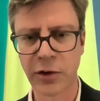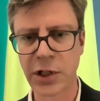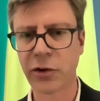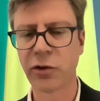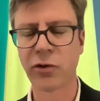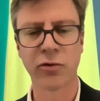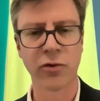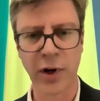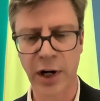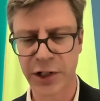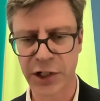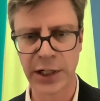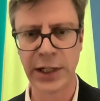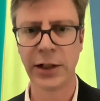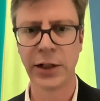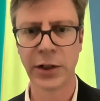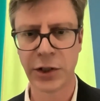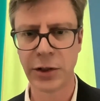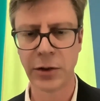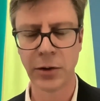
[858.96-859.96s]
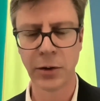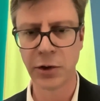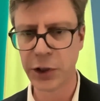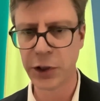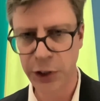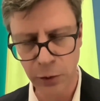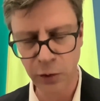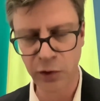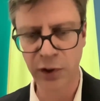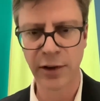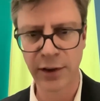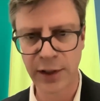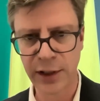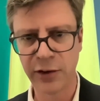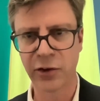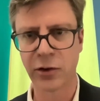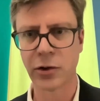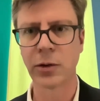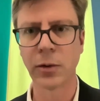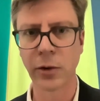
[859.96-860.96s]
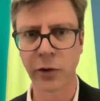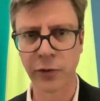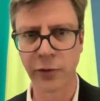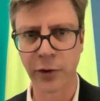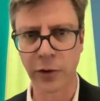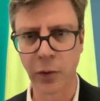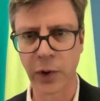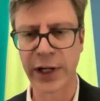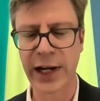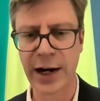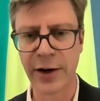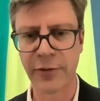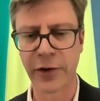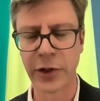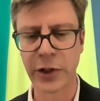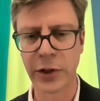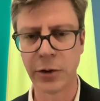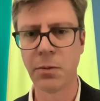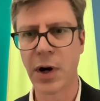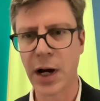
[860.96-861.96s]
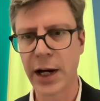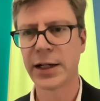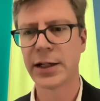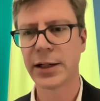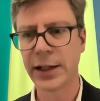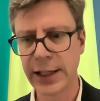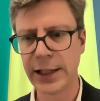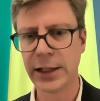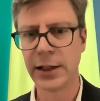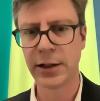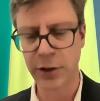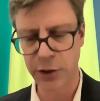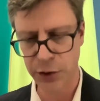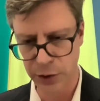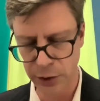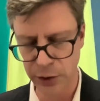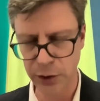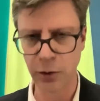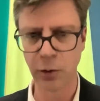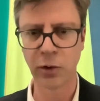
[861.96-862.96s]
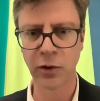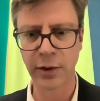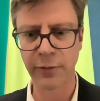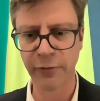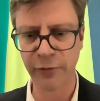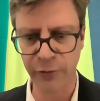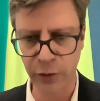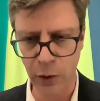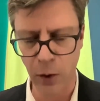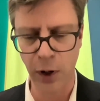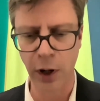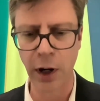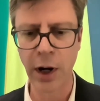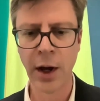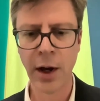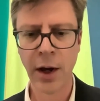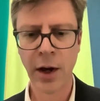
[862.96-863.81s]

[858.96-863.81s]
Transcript: just rush into using these tools for whatever you might need to use them for.